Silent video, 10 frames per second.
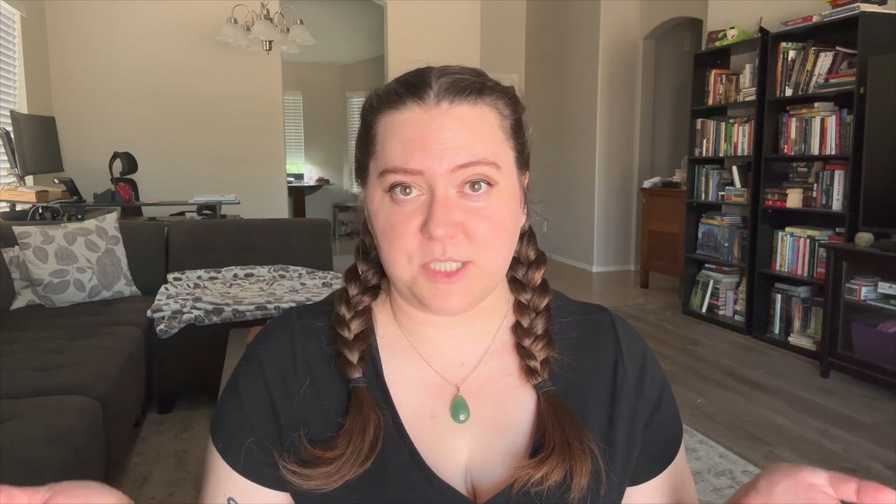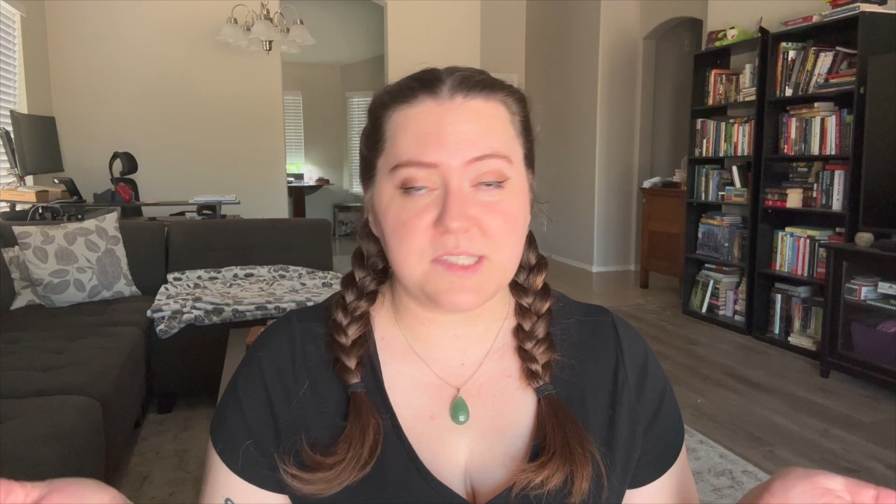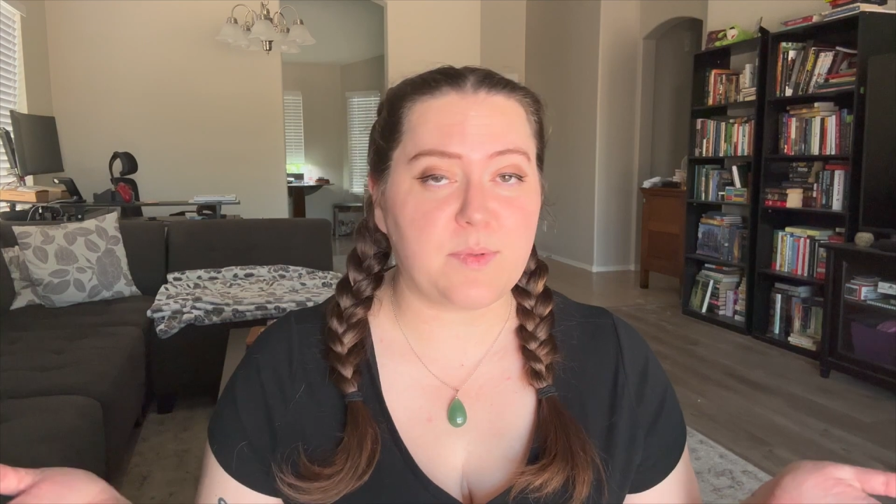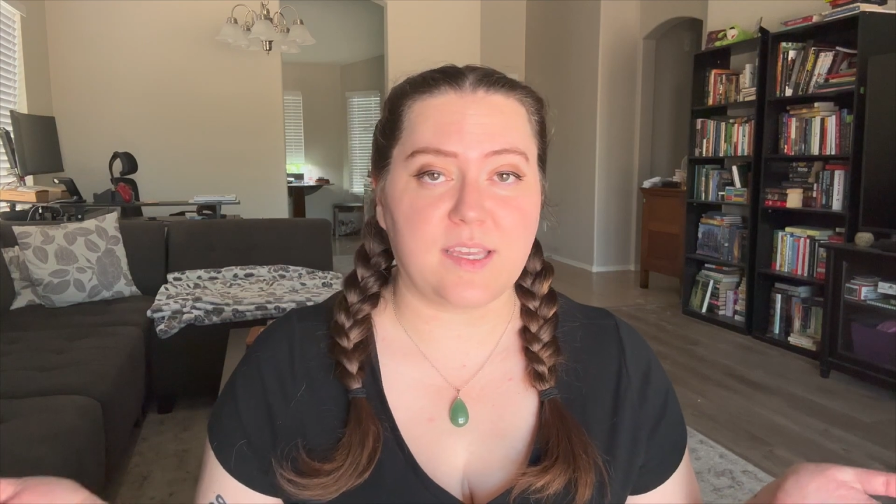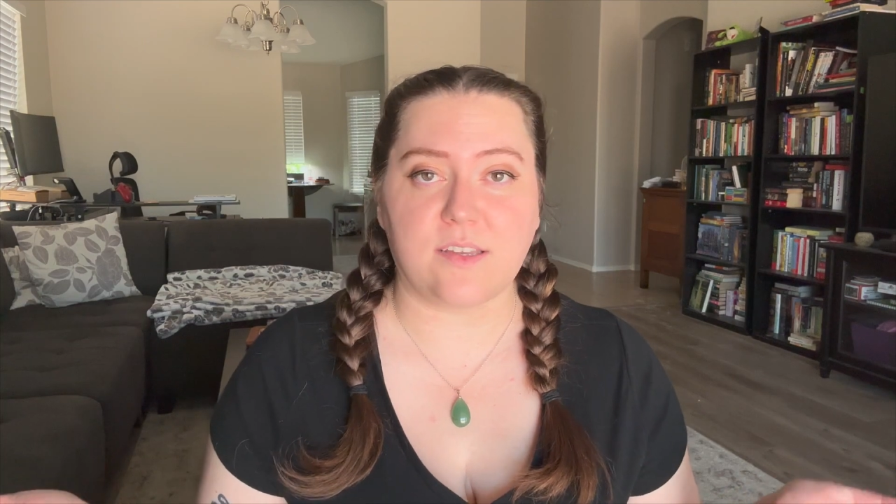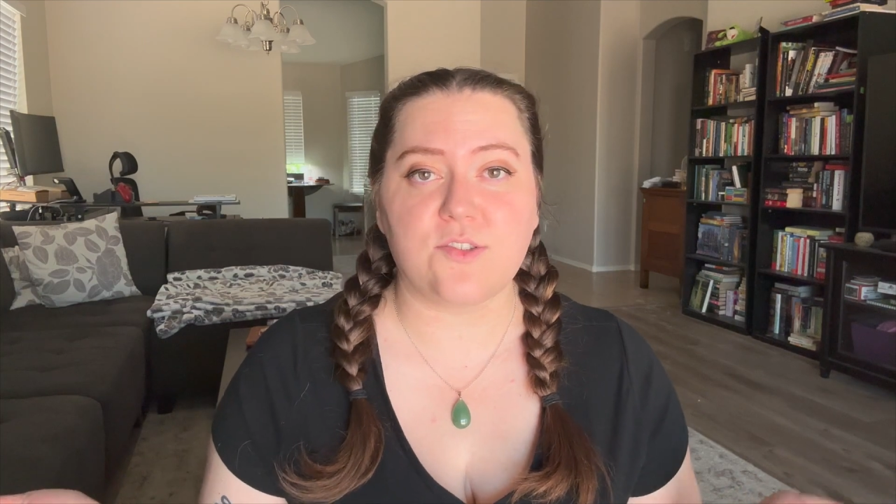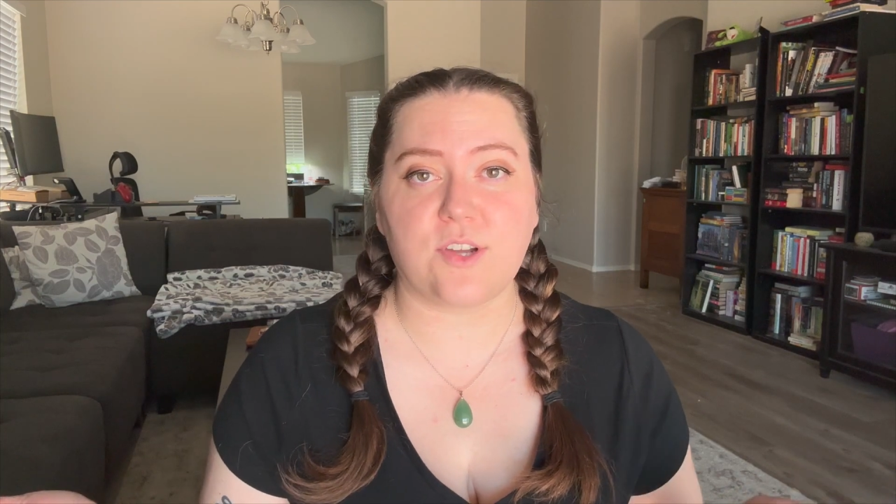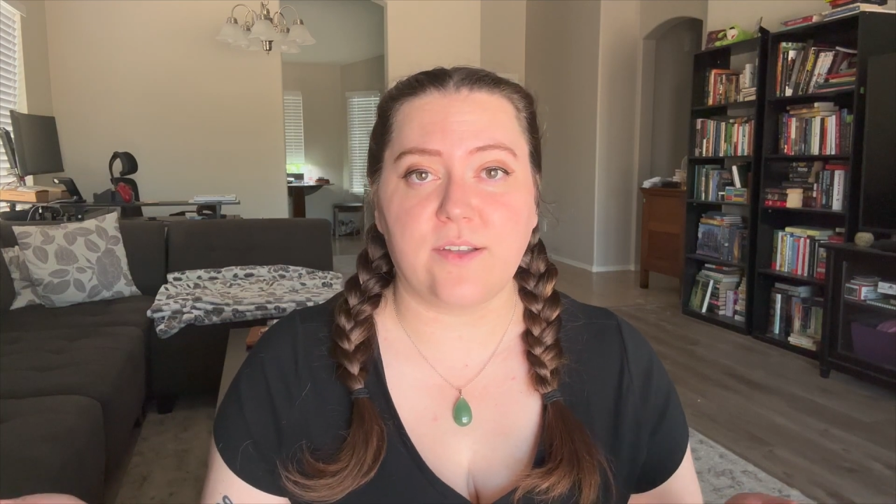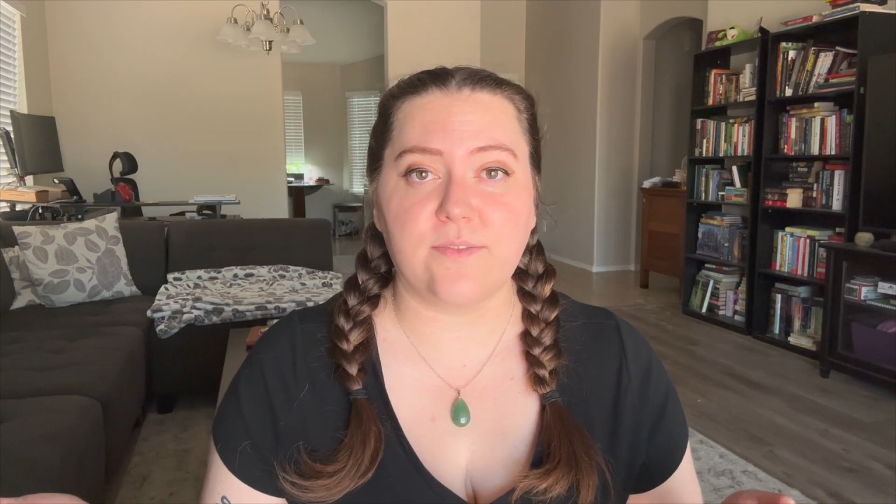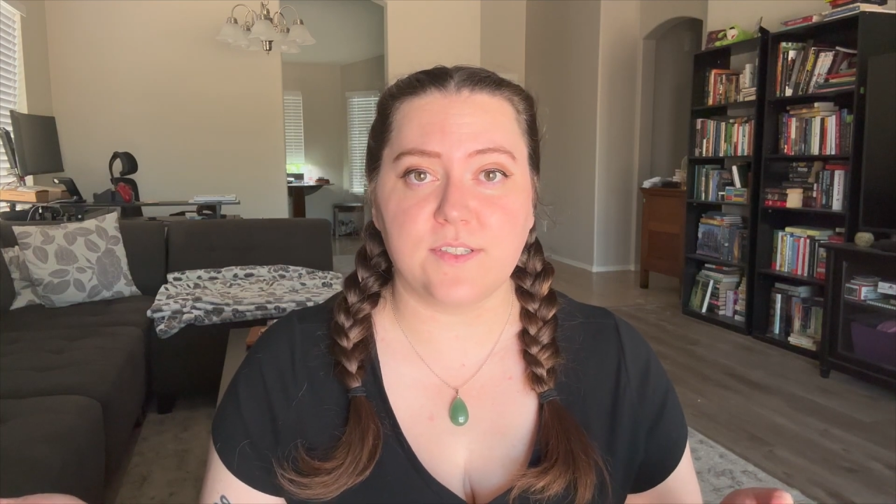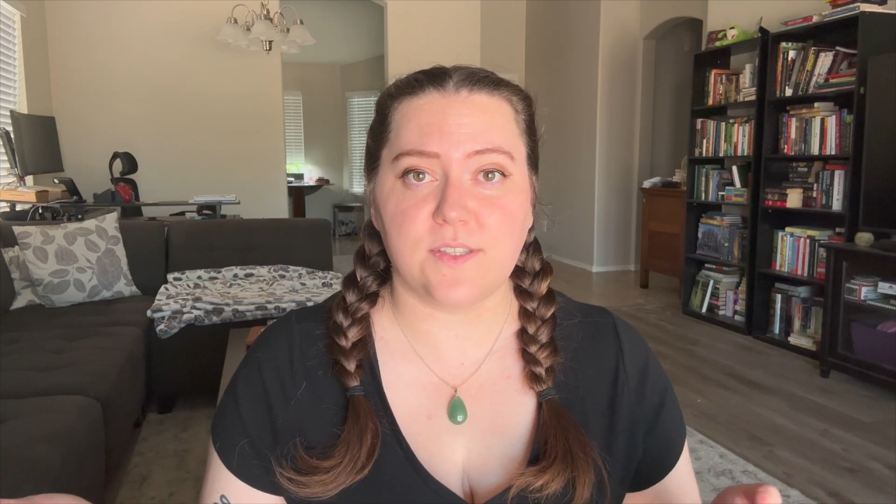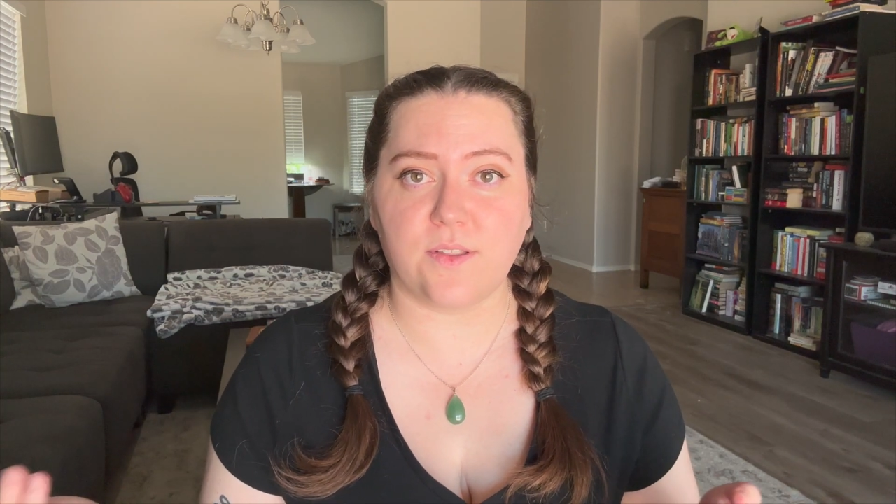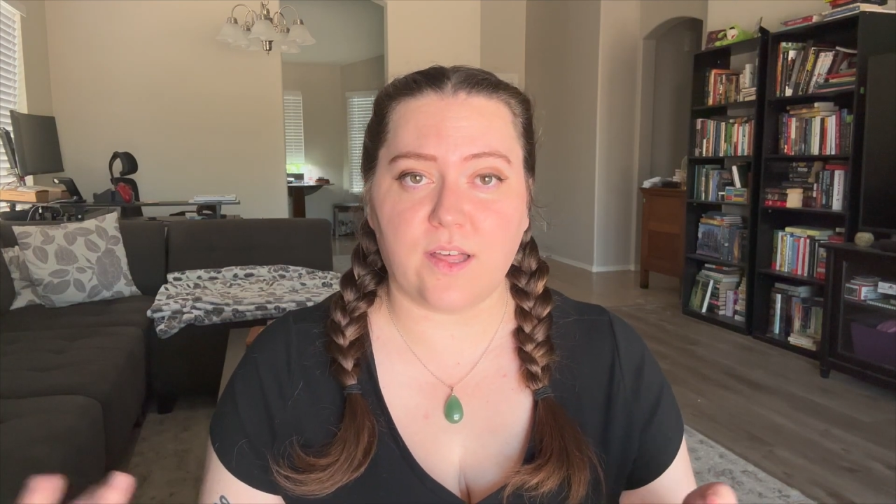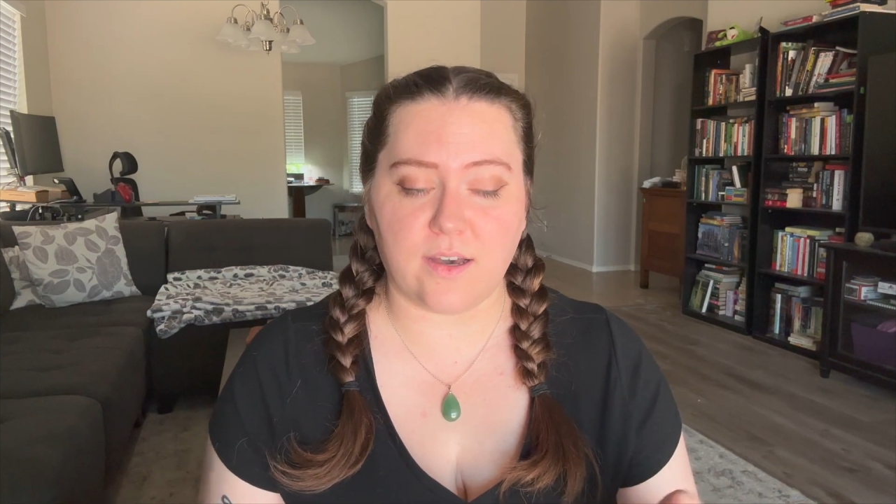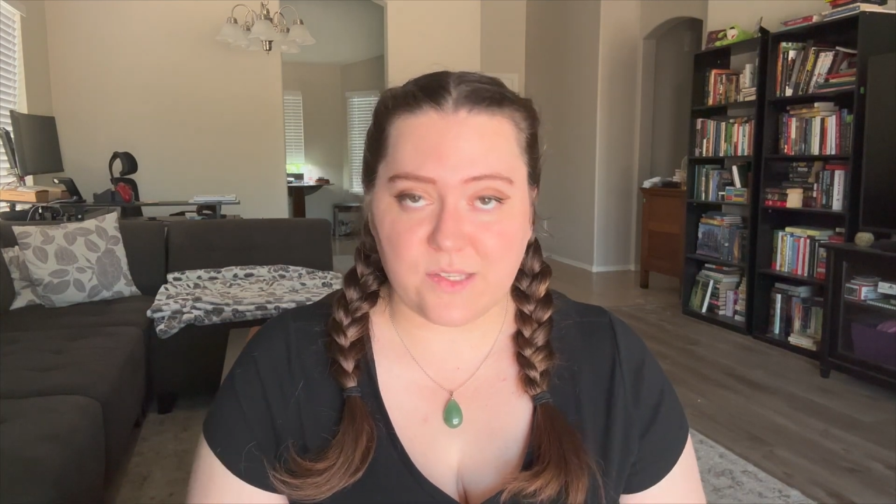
just being a stray for so long.